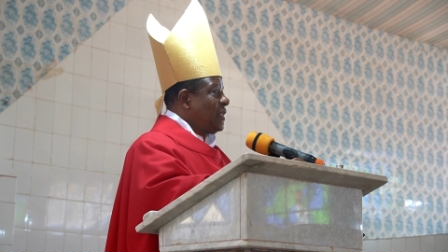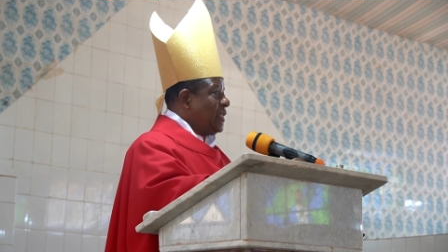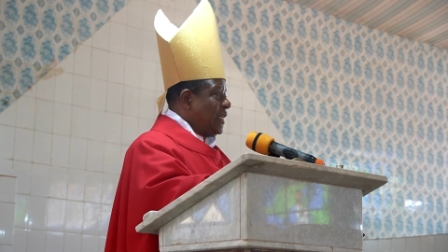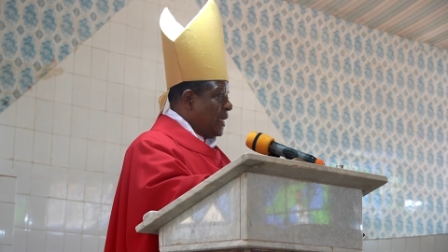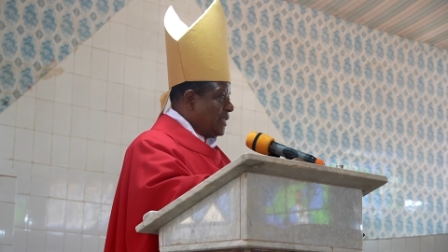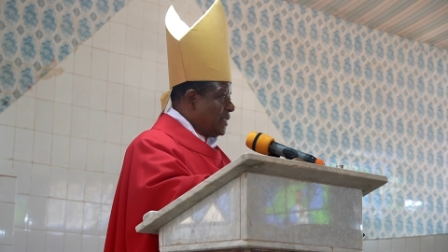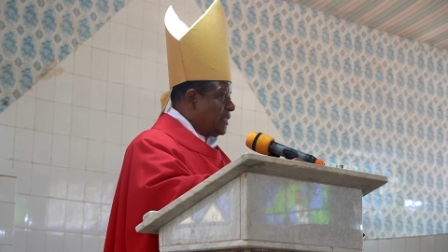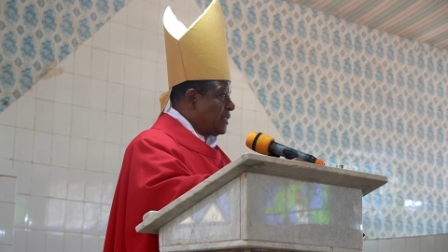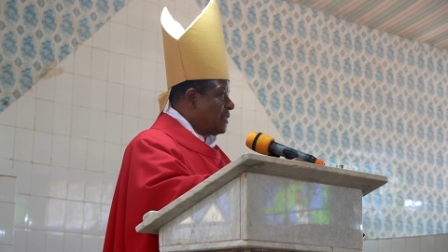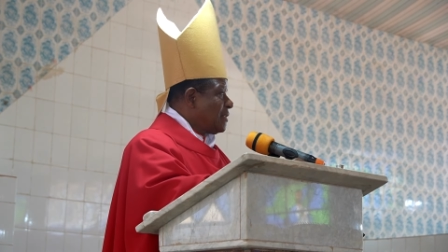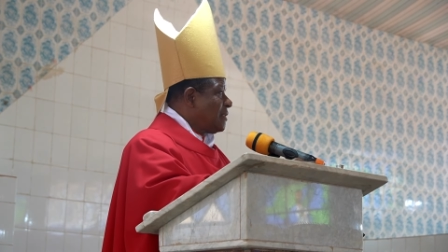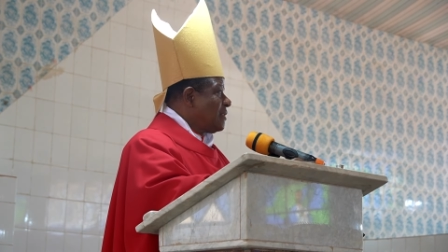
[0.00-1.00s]

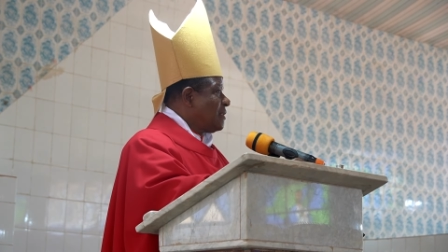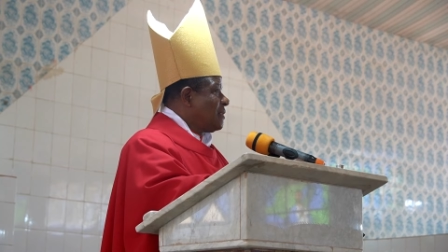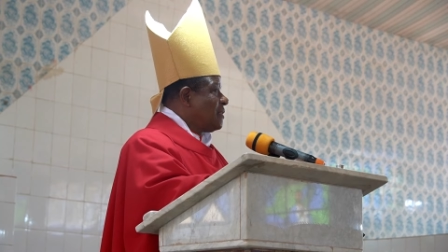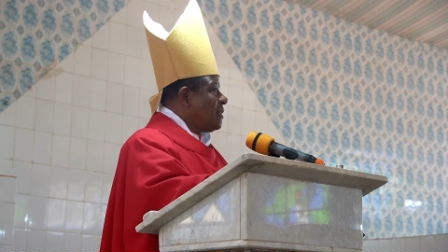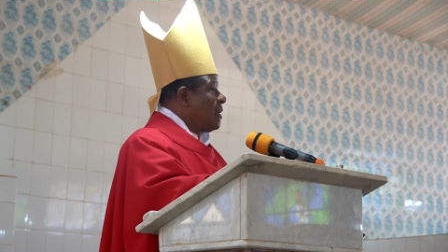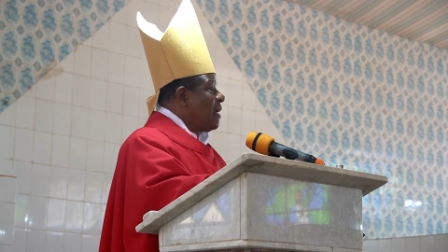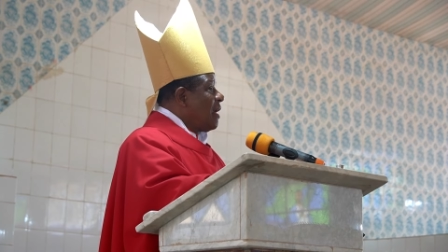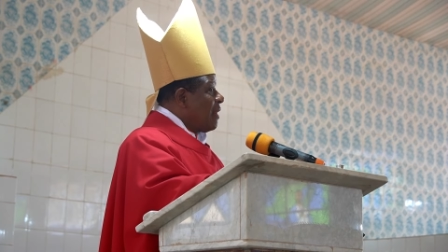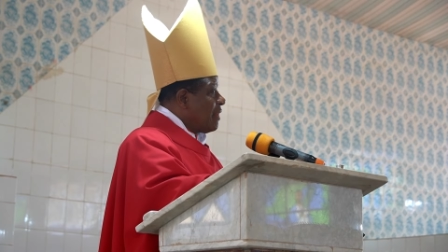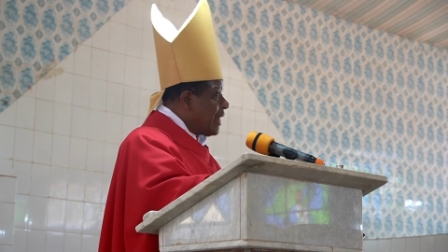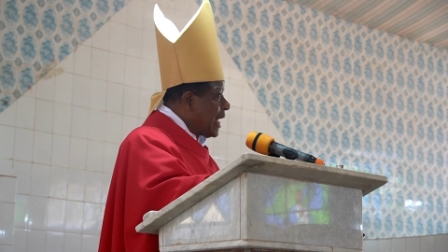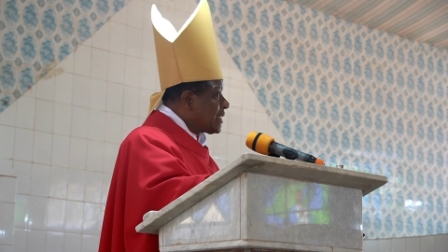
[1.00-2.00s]
Yes.
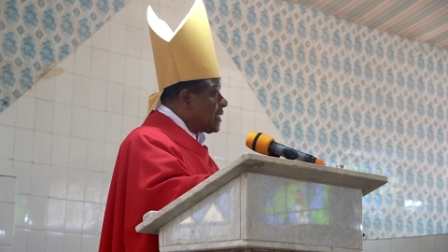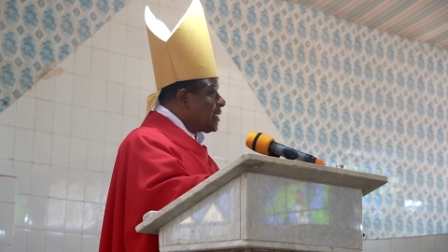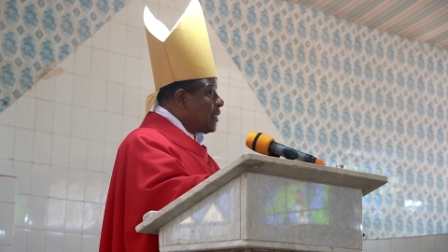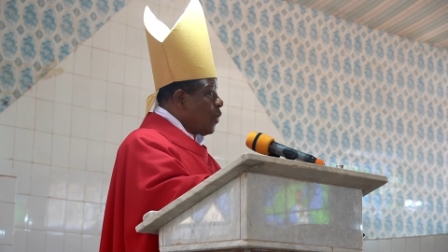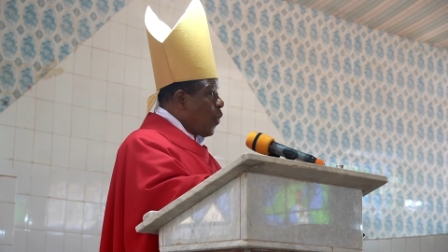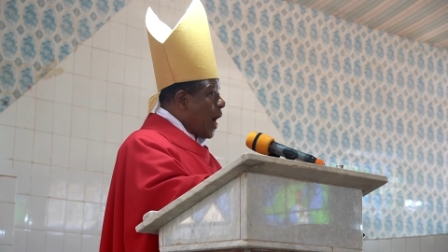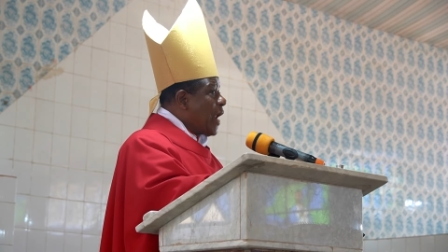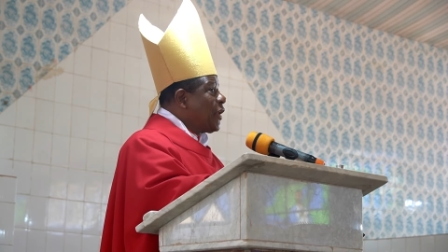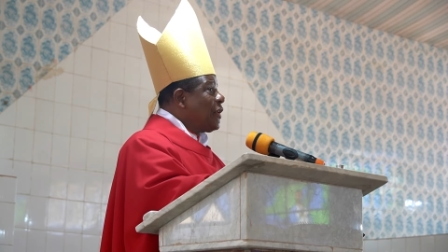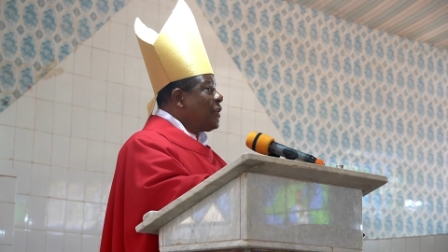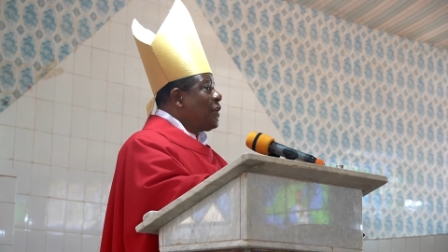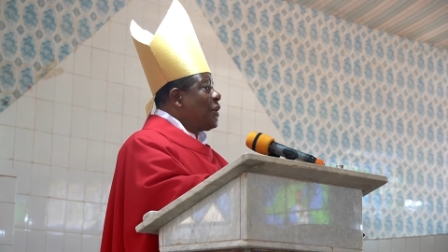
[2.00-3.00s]
That is the
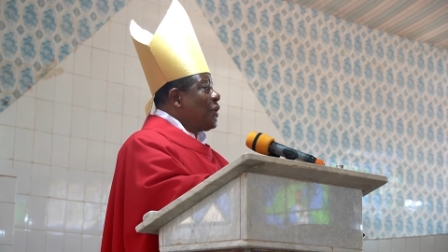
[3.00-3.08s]
one